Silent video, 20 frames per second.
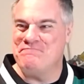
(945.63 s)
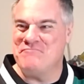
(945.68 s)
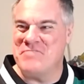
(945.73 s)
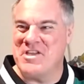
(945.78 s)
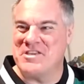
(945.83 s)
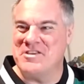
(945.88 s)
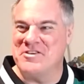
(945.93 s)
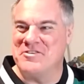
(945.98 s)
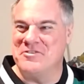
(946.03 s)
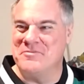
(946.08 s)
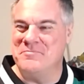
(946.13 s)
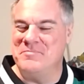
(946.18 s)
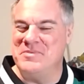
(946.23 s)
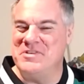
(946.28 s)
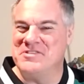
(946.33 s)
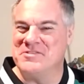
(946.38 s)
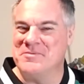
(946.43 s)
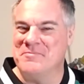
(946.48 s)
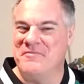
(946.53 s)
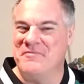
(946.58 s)
like it could
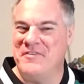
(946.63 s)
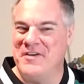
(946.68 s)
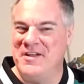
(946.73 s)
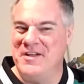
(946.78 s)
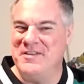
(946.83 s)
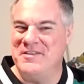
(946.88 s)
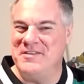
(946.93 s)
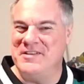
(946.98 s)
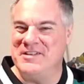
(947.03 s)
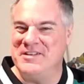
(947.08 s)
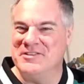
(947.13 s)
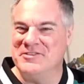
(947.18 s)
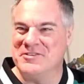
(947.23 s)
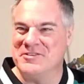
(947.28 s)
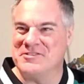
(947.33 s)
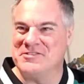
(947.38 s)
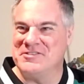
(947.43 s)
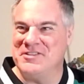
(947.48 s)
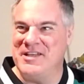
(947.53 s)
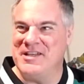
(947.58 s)
be some fun, and it
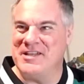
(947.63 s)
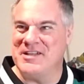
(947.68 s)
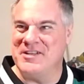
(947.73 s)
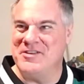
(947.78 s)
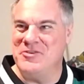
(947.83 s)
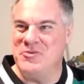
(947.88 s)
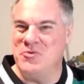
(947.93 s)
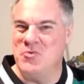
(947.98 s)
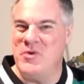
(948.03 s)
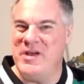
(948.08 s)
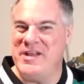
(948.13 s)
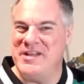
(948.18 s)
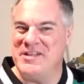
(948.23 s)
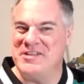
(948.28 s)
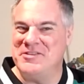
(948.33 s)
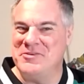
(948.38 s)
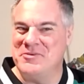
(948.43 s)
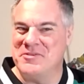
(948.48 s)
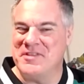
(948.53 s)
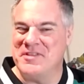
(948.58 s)
looks like a new way to
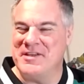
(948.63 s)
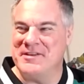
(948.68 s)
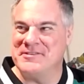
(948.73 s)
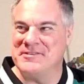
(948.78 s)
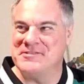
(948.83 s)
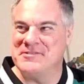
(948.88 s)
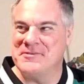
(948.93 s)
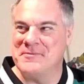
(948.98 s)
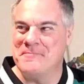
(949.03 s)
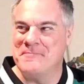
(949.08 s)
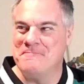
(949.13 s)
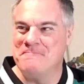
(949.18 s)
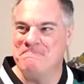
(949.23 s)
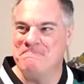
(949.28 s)
do things.